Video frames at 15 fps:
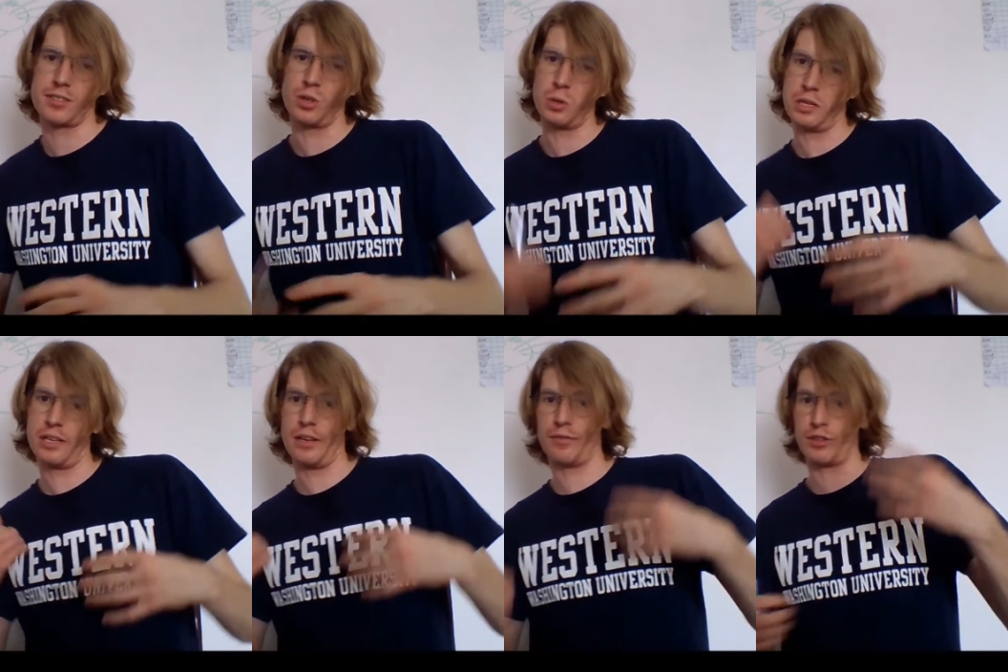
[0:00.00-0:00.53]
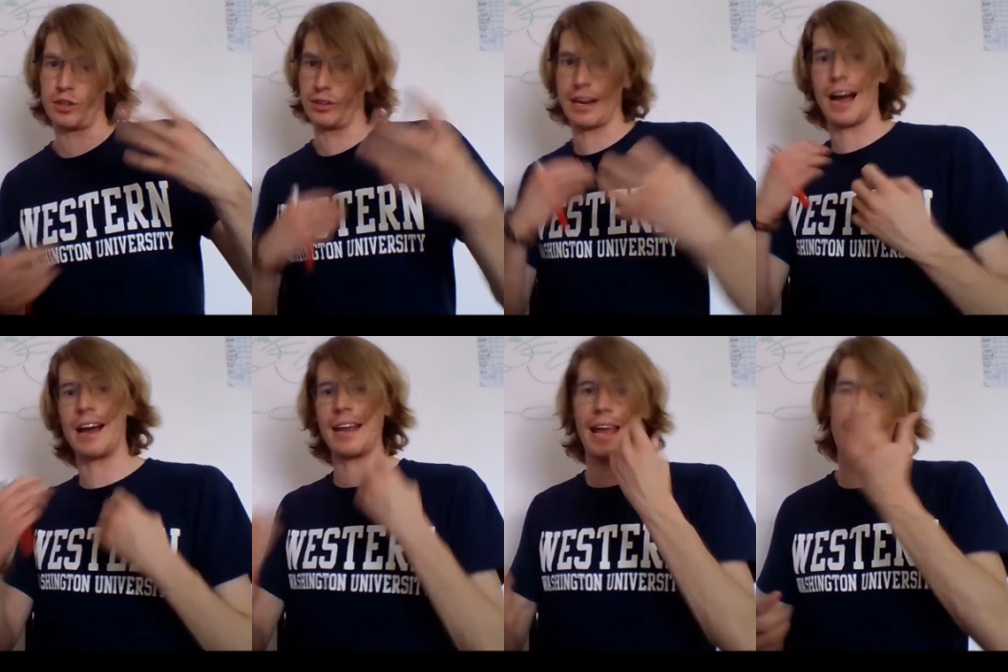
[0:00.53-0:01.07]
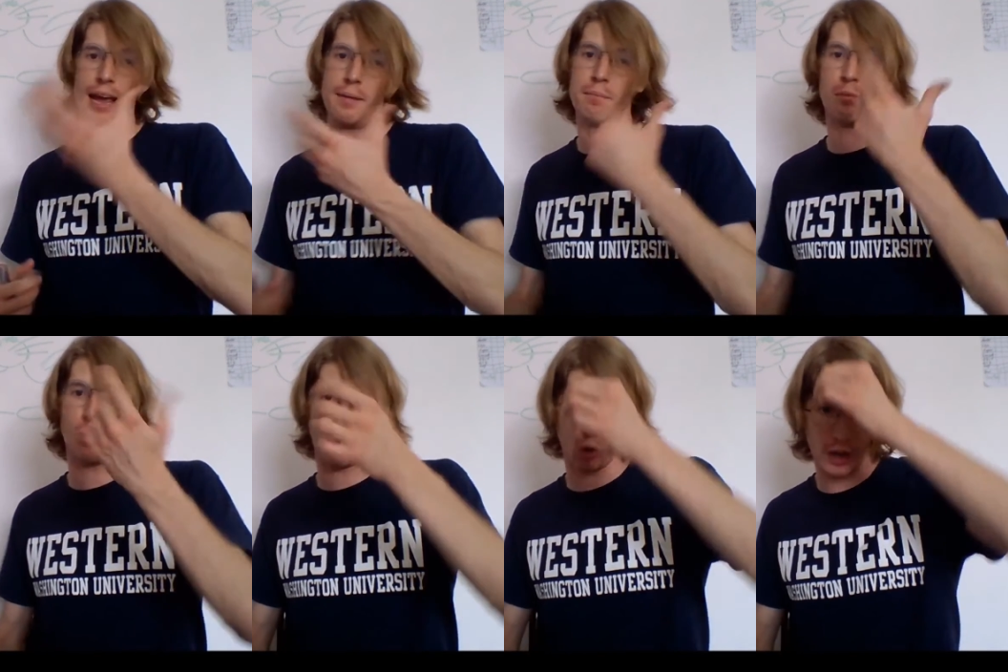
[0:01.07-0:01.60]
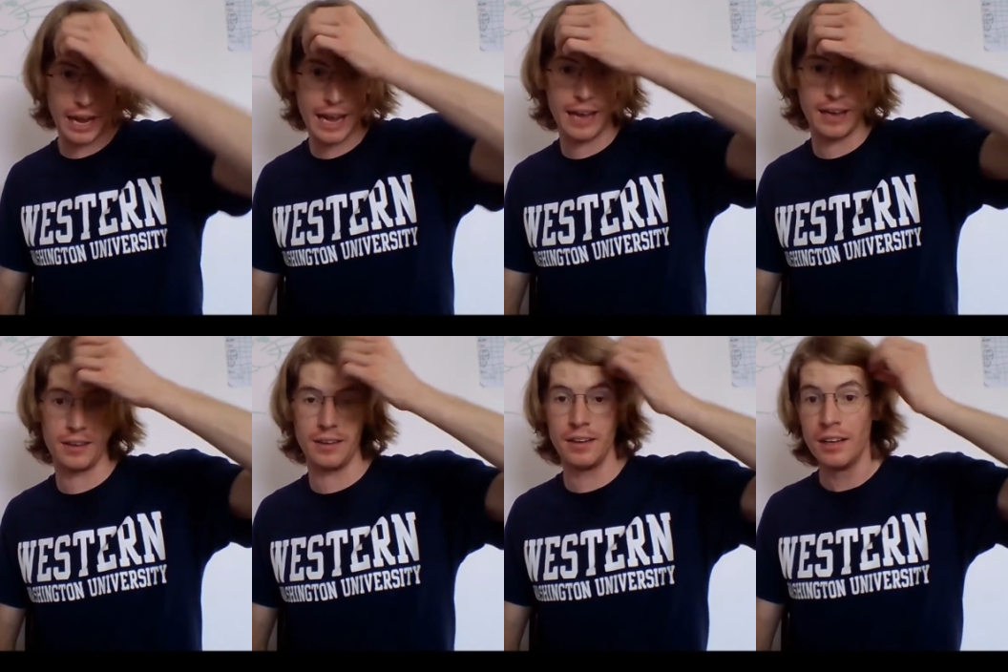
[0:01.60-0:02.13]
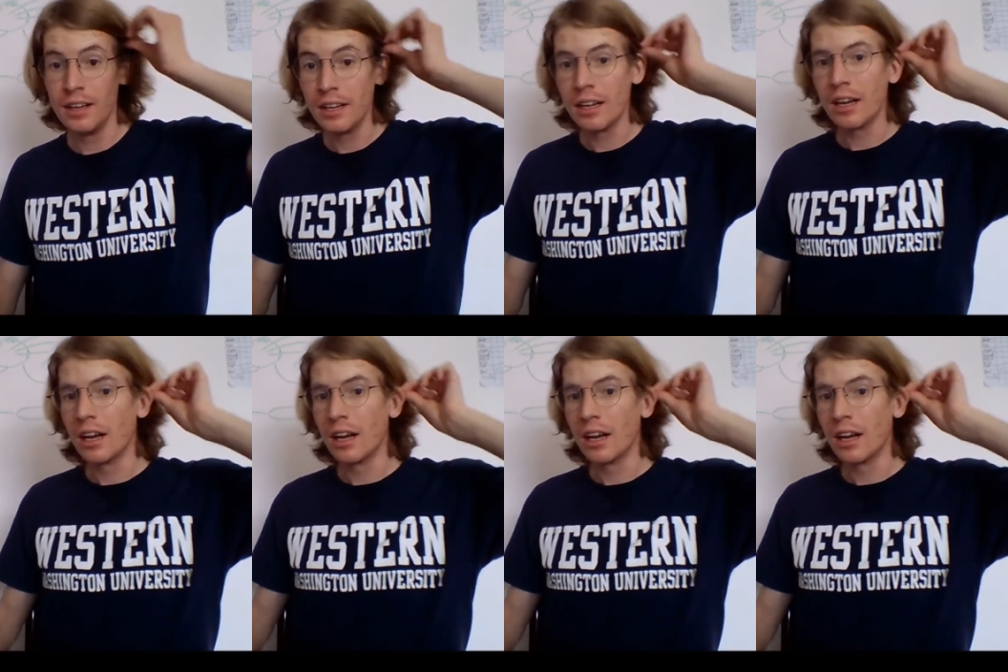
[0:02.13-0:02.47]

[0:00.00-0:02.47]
So if they're not M or N,